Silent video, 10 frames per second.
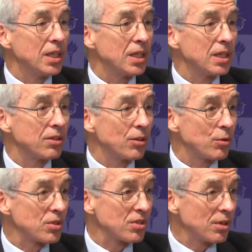uh, there
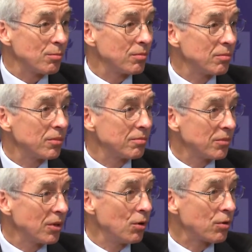was some
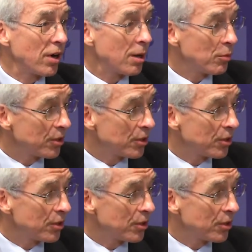oh crap